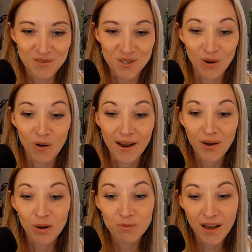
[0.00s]
So I
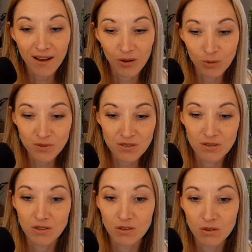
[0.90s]
hope that helps
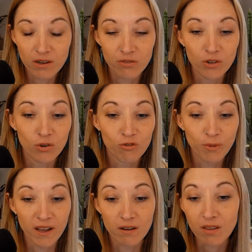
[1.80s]
you if you've
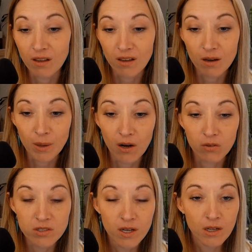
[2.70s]
been thinking
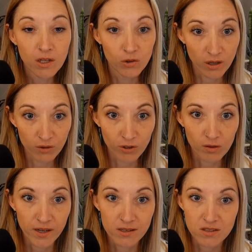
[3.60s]
about looking for
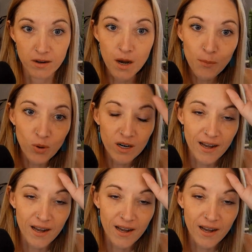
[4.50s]
clients on Upwork.